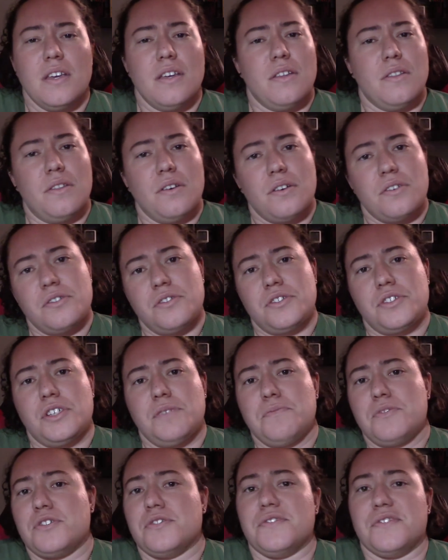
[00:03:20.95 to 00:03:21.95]
there are
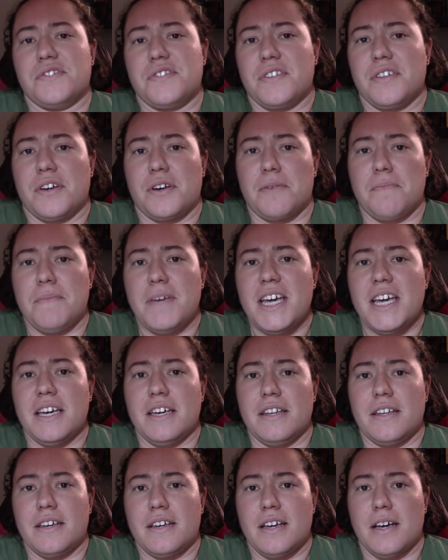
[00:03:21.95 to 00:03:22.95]
assumptions that are
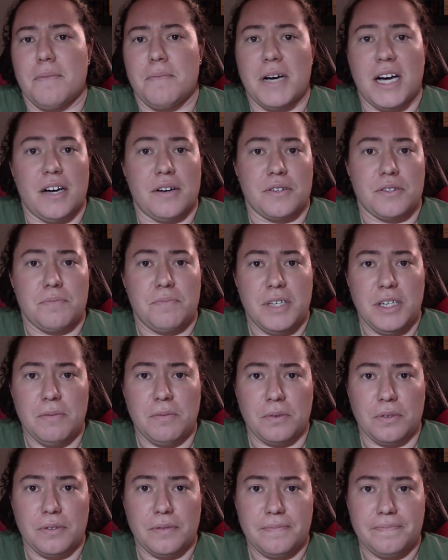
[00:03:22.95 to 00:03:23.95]
made about people.